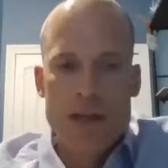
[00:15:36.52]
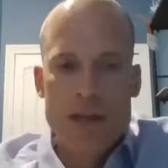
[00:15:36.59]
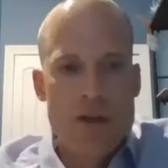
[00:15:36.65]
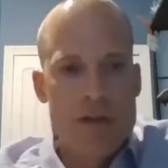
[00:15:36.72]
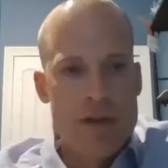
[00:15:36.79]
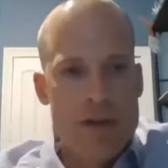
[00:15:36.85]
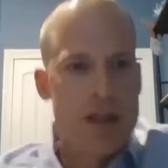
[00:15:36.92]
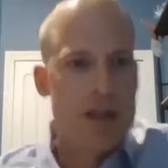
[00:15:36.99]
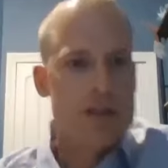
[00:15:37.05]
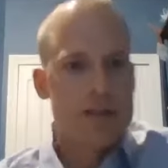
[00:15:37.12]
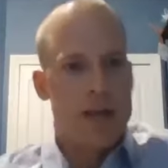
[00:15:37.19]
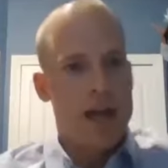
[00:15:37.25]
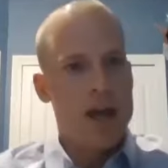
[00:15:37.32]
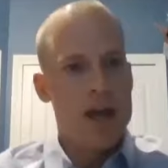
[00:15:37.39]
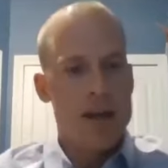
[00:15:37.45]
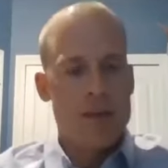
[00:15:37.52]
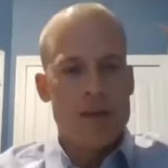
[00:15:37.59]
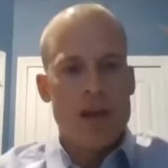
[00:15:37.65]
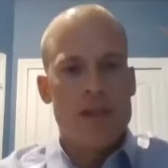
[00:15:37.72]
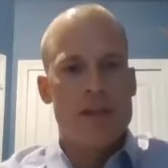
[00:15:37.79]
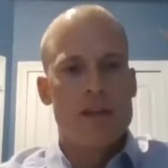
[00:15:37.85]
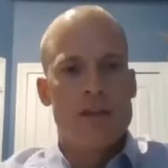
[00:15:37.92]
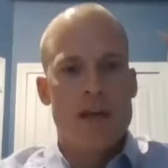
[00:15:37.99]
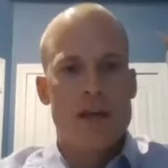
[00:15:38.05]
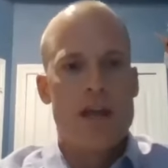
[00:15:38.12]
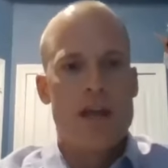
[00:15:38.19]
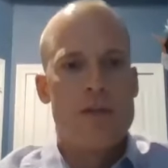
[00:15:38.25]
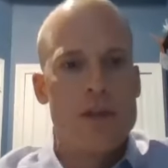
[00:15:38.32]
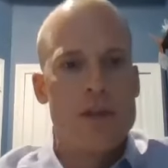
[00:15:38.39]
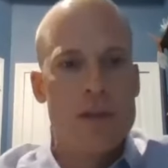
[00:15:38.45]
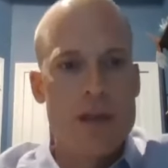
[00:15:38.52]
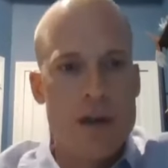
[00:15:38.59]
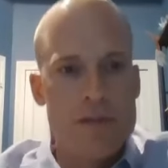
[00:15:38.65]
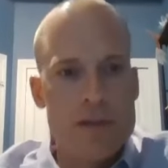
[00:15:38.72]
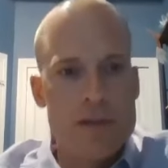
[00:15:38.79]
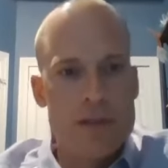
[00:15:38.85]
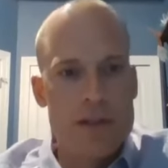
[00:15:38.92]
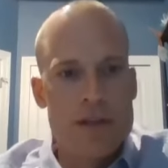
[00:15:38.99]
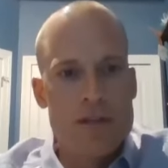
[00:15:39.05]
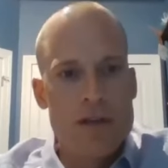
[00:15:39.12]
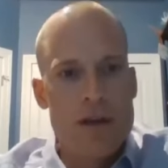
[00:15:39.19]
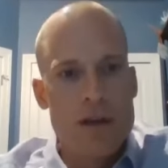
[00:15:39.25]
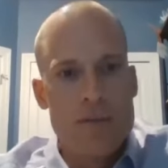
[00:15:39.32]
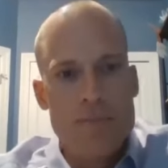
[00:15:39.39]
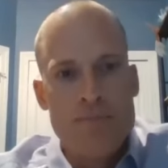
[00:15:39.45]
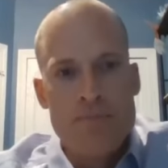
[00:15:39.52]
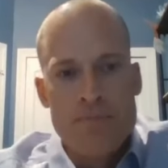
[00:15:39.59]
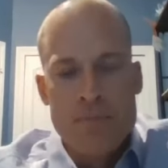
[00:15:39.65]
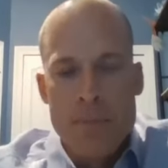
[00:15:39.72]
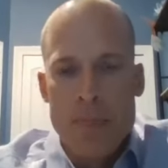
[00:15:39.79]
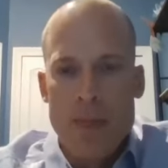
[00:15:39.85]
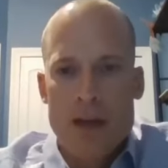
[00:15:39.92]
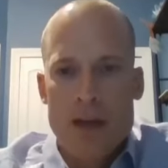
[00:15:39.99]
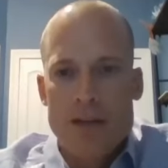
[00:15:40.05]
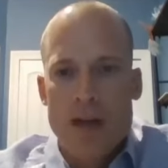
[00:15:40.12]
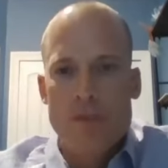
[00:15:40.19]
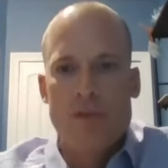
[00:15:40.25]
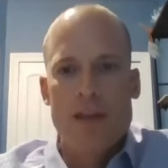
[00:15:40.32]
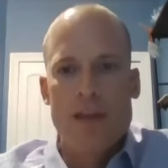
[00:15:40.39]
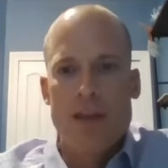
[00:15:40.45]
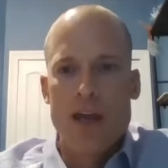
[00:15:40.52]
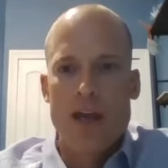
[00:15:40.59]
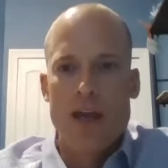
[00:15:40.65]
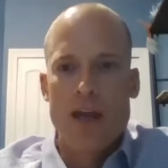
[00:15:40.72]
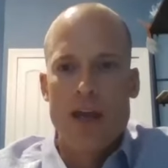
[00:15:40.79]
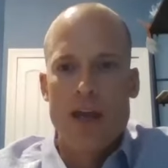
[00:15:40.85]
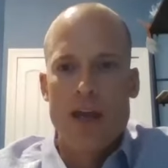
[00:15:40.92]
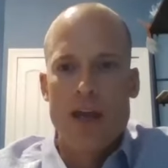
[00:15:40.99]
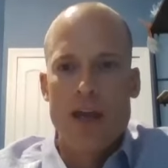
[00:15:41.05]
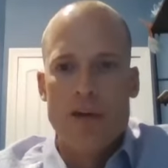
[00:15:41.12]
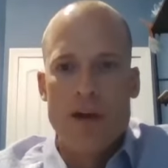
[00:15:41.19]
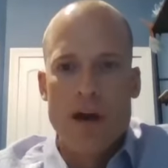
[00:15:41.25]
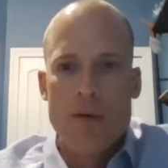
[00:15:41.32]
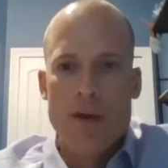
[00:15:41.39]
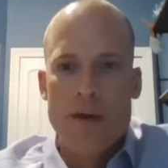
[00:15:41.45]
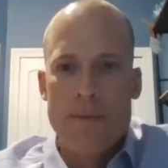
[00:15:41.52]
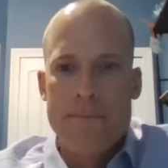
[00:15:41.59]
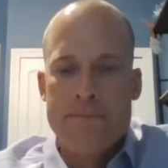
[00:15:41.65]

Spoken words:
have anything else to add, I mean, I think that really covers it. So definitely thank everyone for coming.